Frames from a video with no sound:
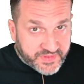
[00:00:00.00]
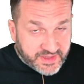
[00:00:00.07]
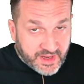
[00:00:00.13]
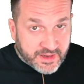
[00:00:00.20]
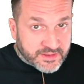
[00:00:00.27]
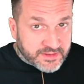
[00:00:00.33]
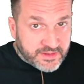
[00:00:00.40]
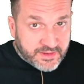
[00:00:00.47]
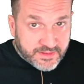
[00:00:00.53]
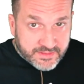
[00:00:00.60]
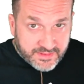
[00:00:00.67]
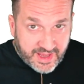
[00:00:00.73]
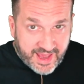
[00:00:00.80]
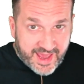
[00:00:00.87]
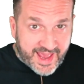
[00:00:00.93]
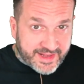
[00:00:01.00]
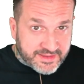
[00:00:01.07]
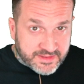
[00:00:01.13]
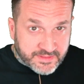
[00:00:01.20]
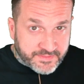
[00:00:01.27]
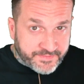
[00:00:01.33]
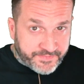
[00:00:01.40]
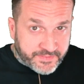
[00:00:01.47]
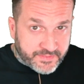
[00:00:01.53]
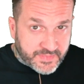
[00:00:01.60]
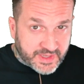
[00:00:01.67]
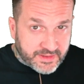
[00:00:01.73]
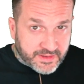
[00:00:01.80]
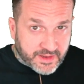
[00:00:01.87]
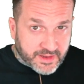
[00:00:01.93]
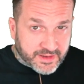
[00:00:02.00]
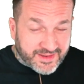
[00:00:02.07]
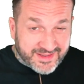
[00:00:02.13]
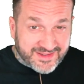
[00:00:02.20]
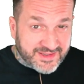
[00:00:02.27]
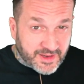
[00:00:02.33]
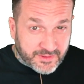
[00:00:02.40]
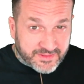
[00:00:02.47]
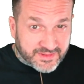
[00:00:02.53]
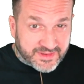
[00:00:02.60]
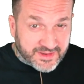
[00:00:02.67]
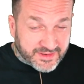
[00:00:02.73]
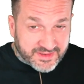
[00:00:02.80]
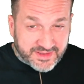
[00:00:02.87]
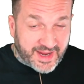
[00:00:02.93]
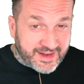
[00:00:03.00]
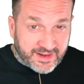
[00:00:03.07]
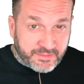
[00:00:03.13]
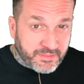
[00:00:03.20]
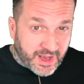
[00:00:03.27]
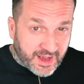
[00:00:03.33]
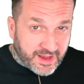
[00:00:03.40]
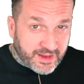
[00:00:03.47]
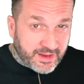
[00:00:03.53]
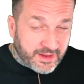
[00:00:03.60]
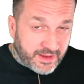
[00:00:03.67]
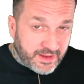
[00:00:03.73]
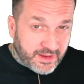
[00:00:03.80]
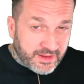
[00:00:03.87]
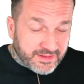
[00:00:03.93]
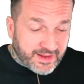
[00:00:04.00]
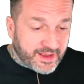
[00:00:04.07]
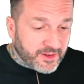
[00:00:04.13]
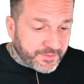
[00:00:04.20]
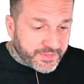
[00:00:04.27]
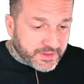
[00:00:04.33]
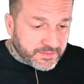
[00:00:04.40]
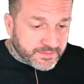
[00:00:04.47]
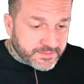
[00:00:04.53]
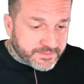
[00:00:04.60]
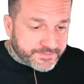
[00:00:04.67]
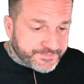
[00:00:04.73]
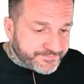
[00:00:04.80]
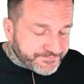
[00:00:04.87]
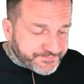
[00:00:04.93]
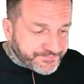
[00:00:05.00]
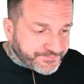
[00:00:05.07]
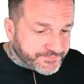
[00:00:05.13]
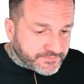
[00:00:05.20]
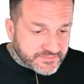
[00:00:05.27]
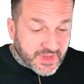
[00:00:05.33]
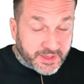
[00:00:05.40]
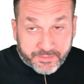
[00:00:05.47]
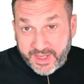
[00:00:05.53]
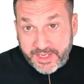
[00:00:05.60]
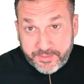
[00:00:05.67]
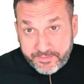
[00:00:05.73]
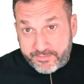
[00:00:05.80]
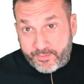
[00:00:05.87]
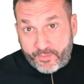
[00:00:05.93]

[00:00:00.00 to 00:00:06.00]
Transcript: young, handsome uh, consultants are standing by to help you. Like me.